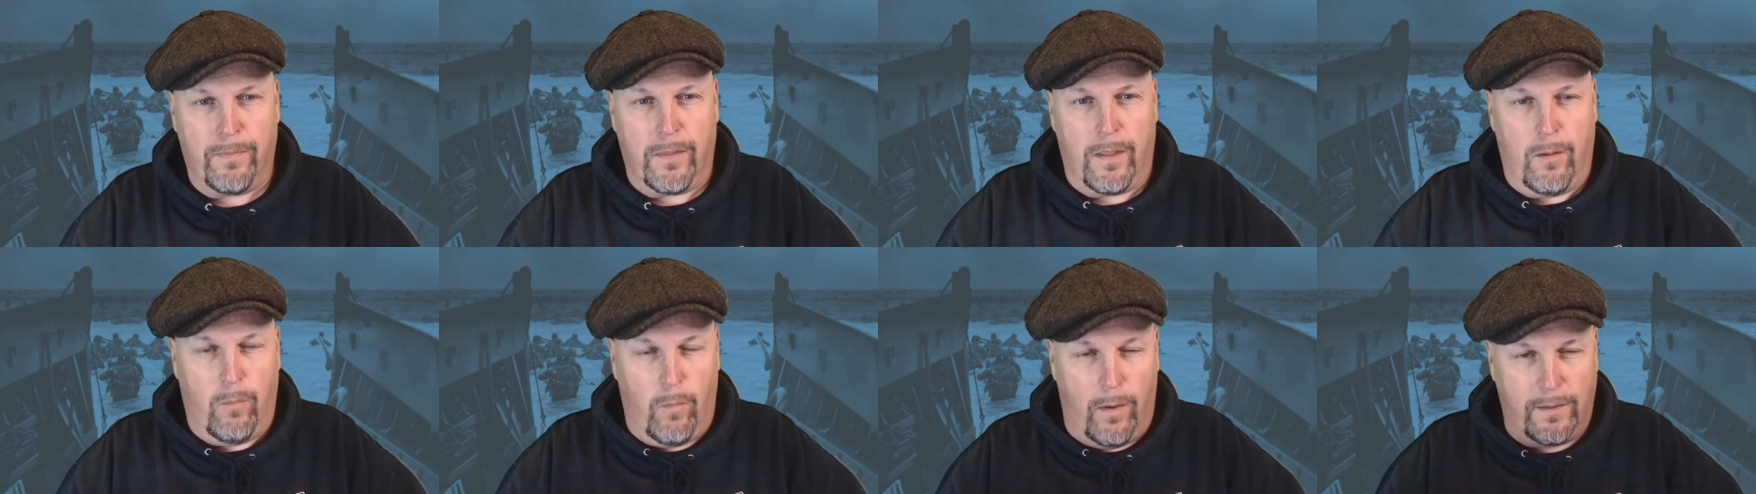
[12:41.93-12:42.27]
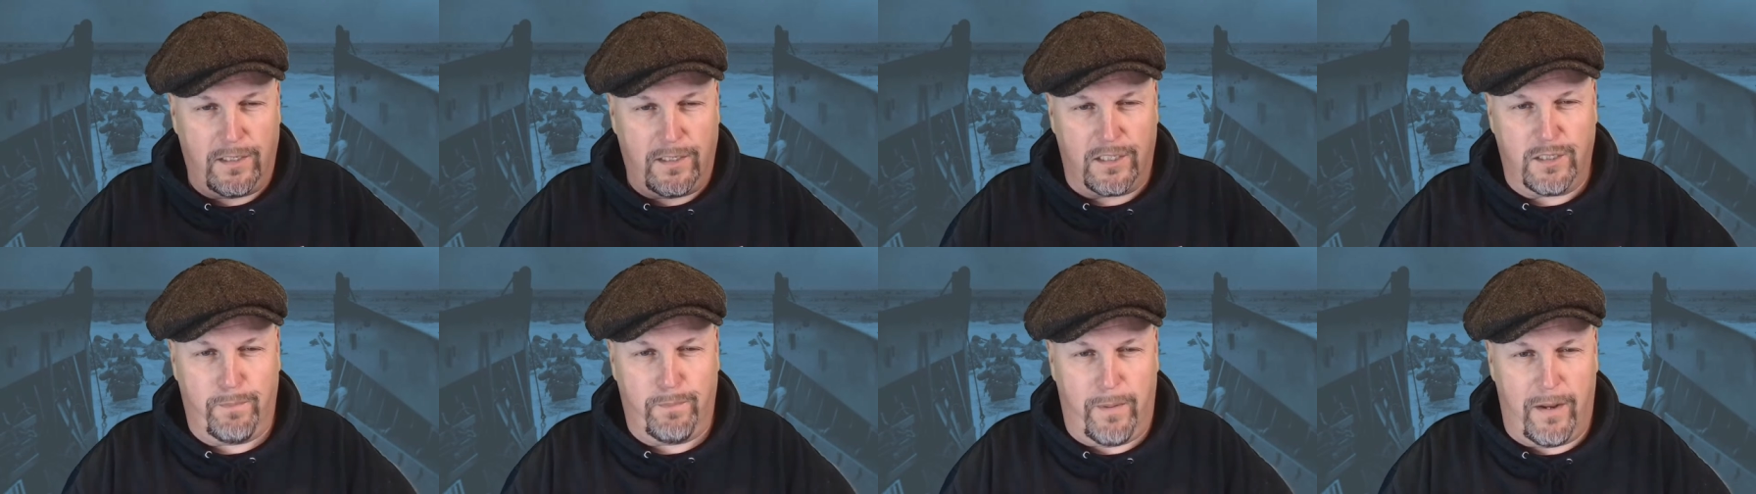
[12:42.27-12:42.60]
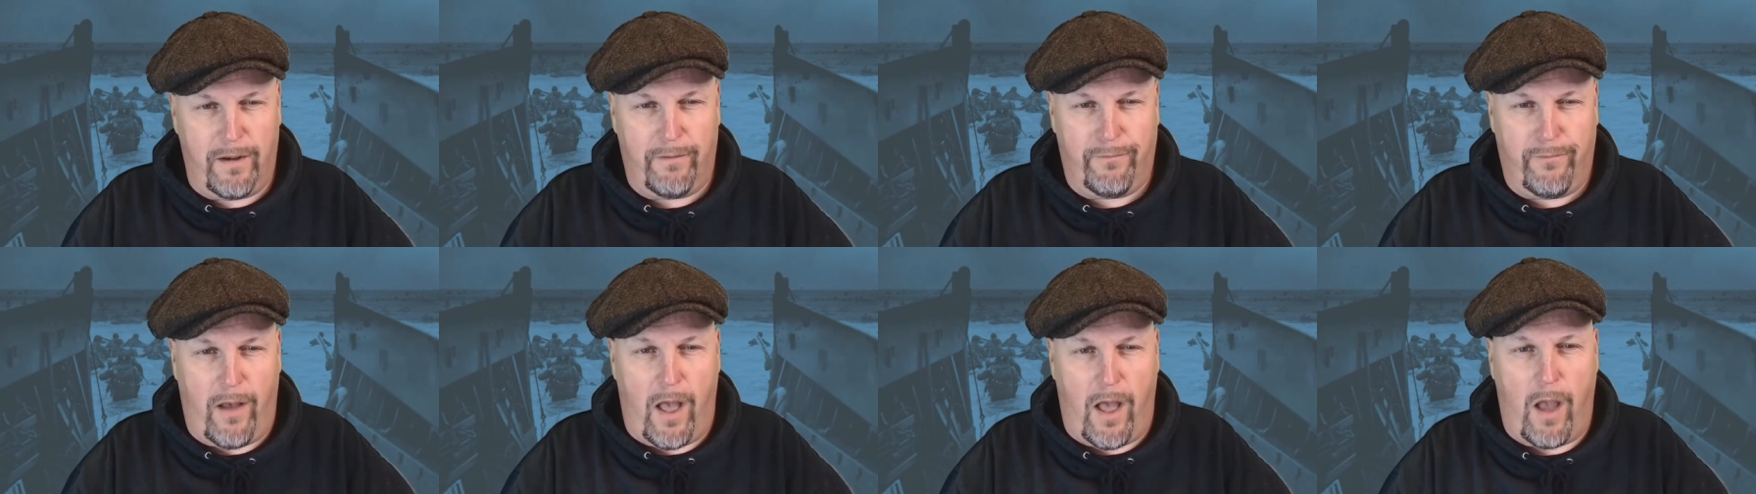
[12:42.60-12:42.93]
whereas the
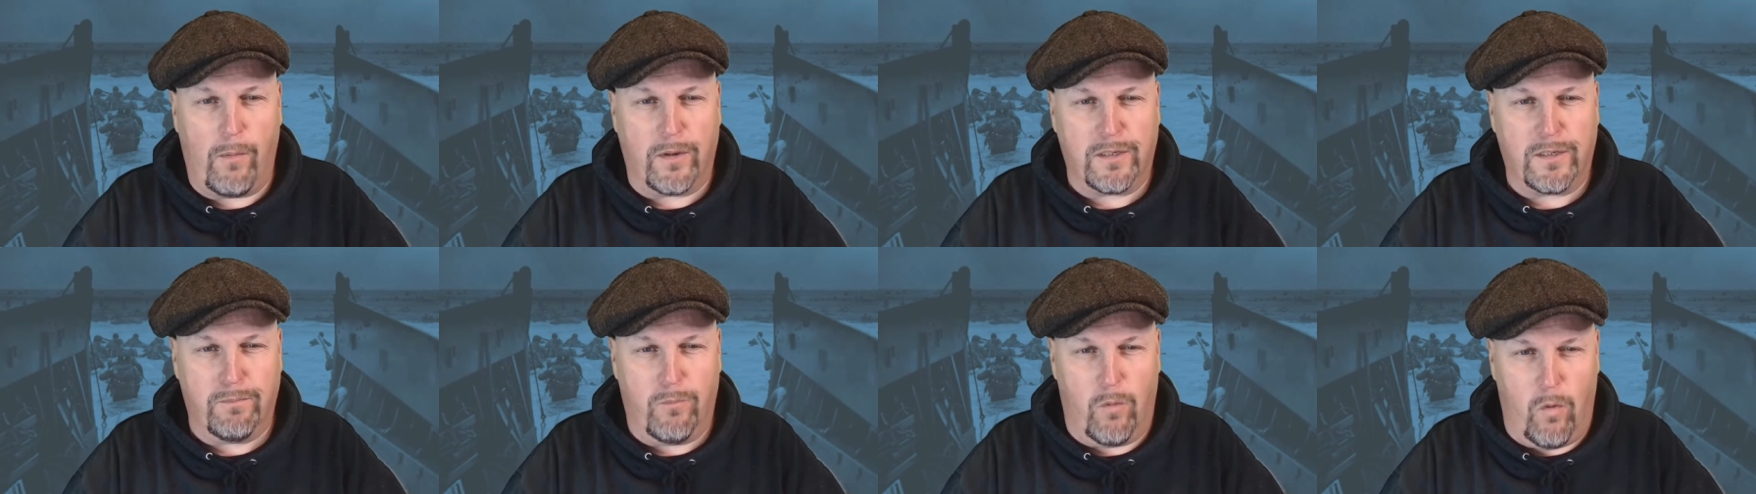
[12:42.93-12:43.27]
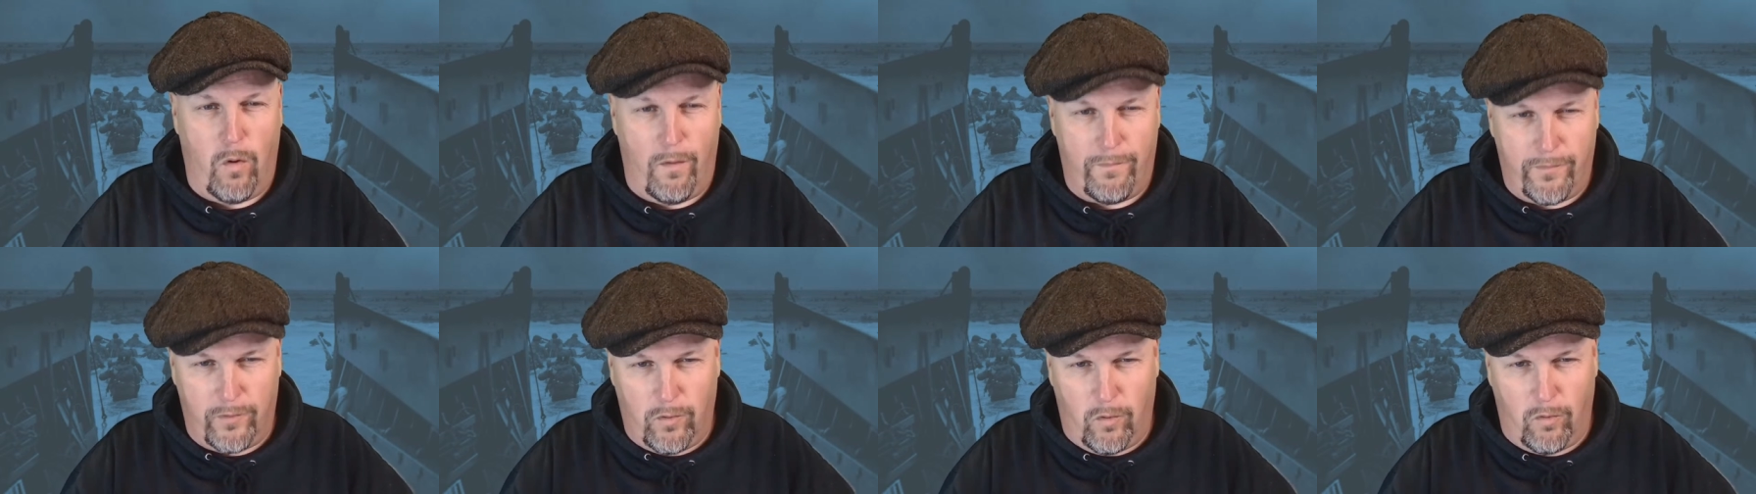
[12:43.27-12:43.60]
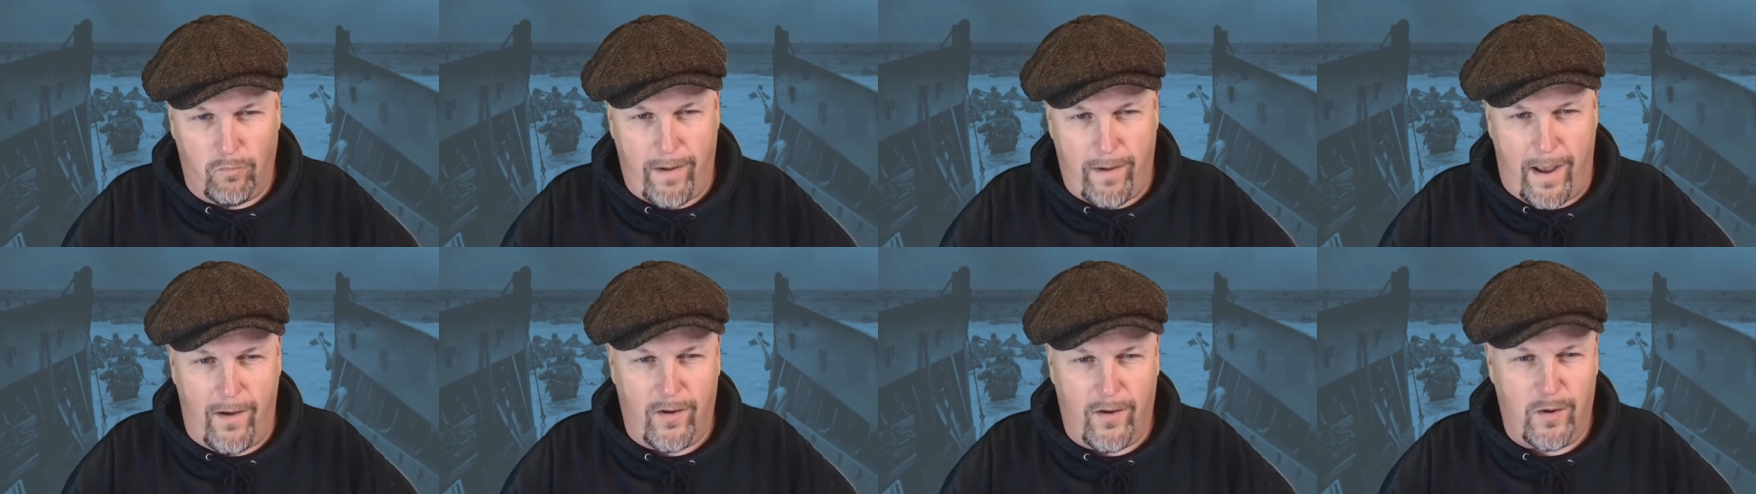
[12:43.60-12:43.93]
Spitfire was more of an all
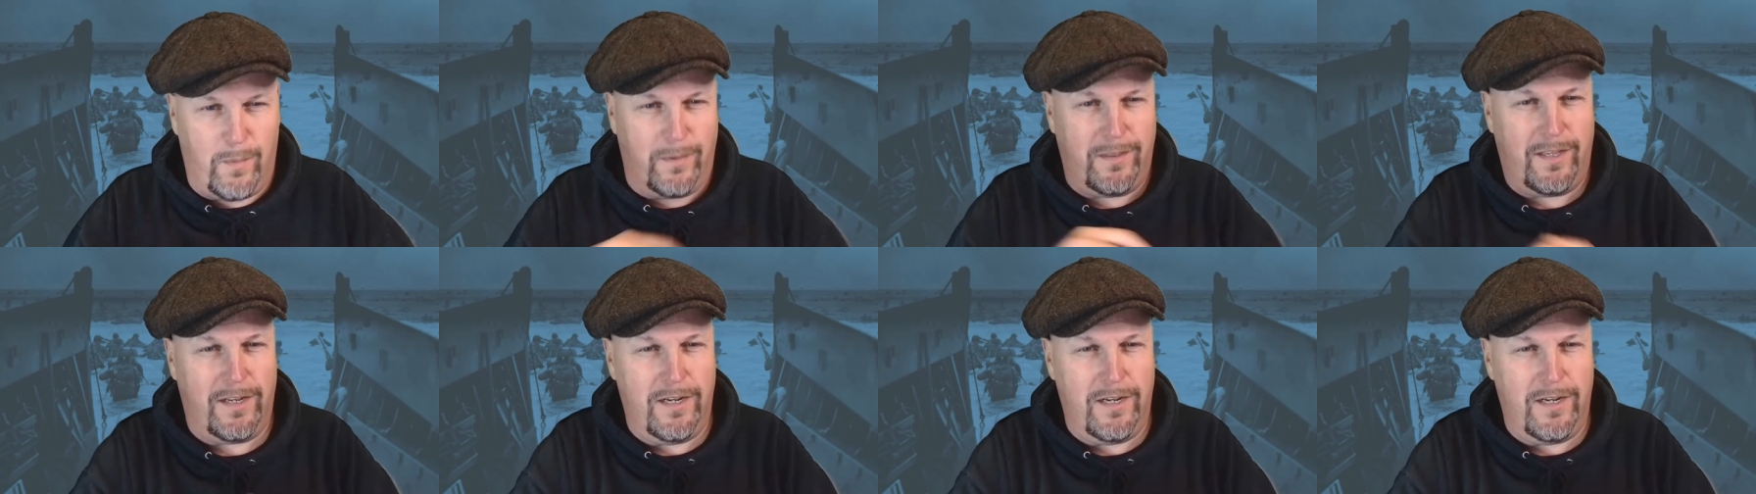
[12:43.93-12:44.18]
rounder but